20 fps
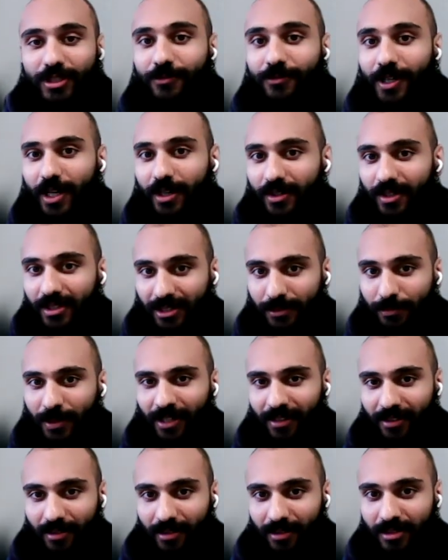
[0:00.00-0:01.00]

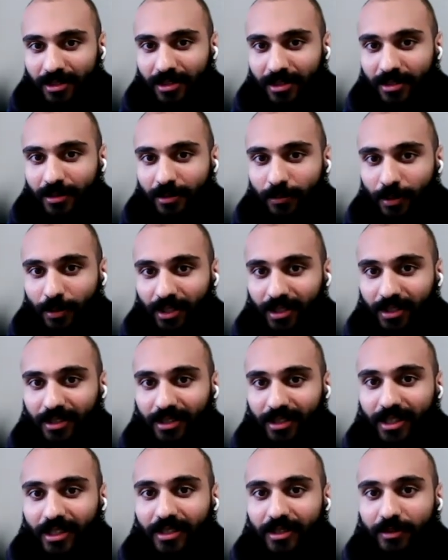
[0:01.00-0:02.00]
various methods.
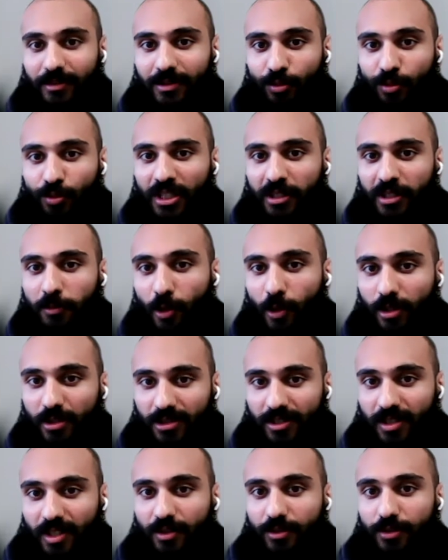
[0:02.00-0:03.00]
But in the end, it
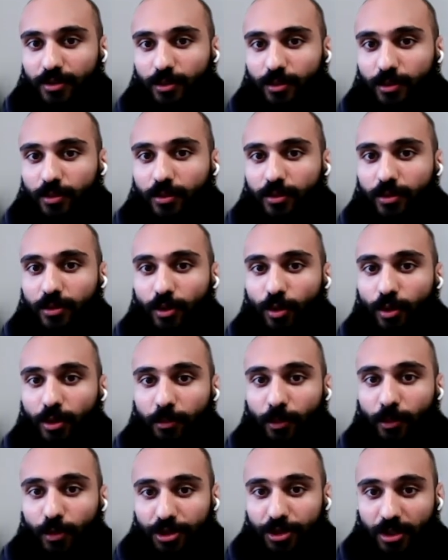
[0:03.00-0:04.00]
really boils down to
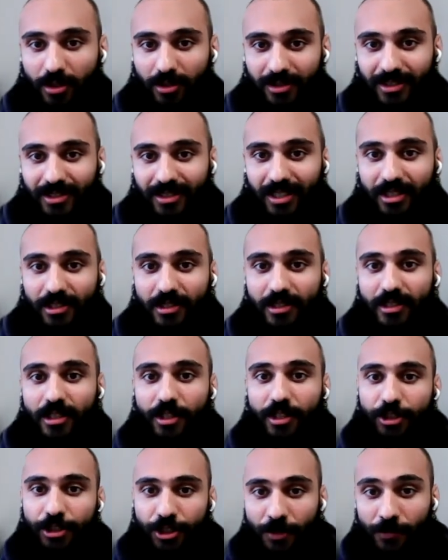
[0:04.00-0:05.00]
your emotional
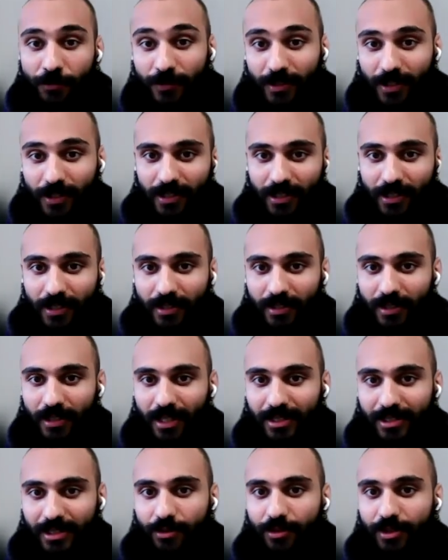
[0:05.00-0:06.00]
state
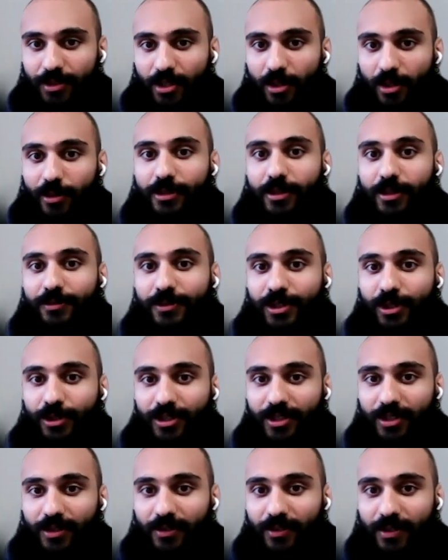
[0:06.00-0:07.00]
shifting as a
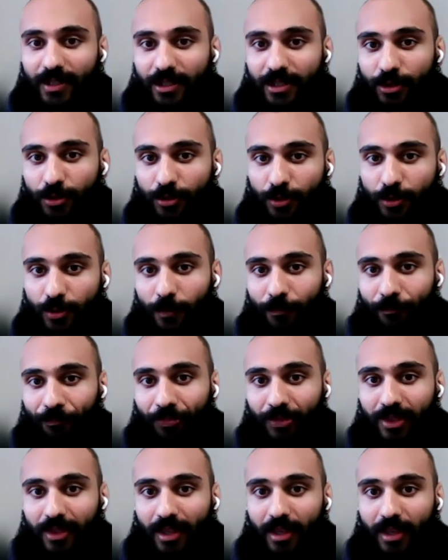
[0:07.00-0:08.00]
result of certain thing you
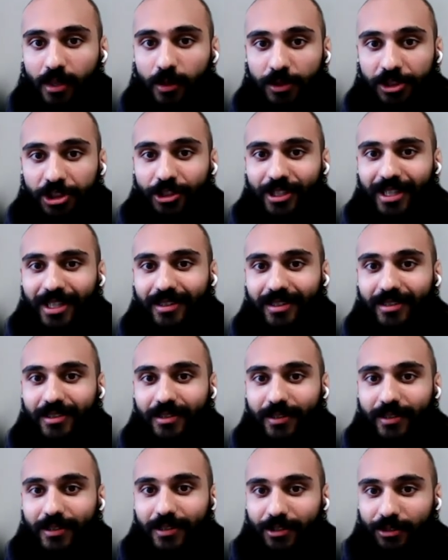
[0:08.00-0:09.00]
do, which
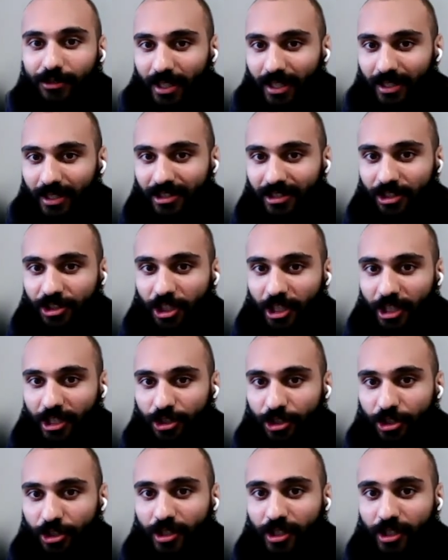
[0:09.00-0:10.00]
then creates
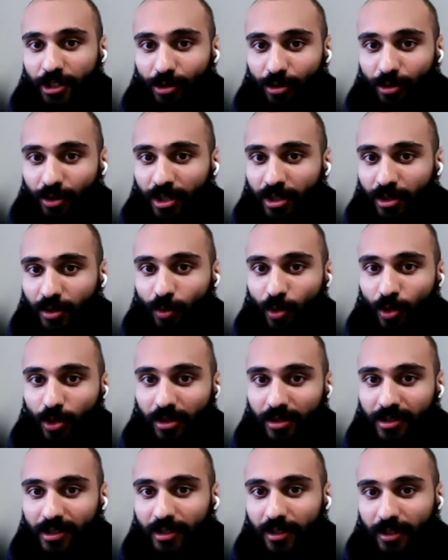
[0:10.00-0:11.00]
a change in your
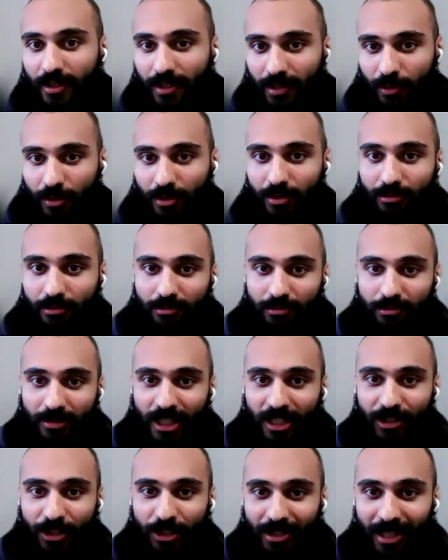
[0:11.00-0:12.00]
inner world,
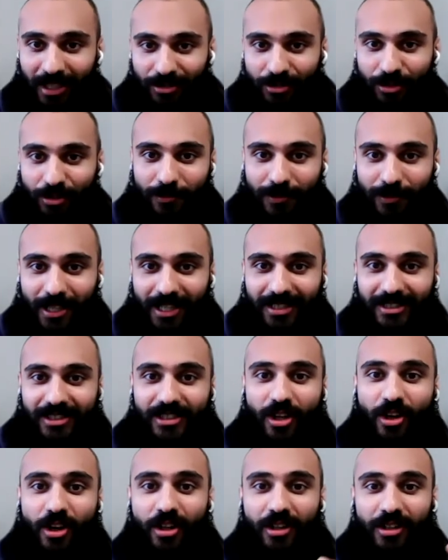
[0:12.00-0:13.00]
then that
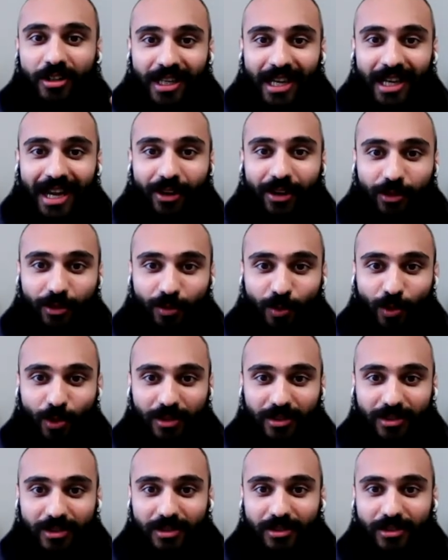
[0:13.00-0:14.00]
reflects on the
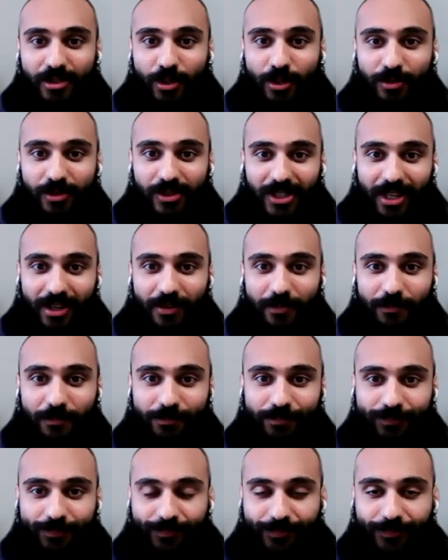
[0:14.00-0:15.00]
outer world, so to
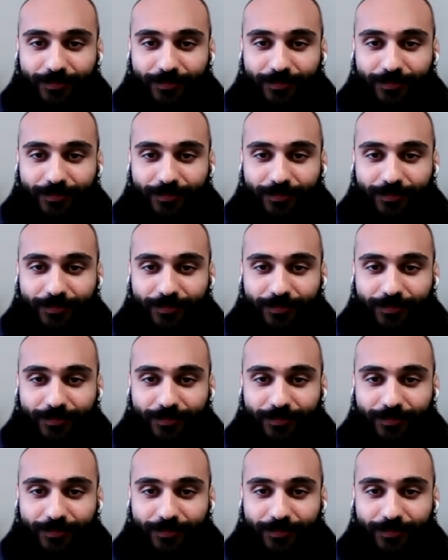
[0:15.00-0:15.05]
say.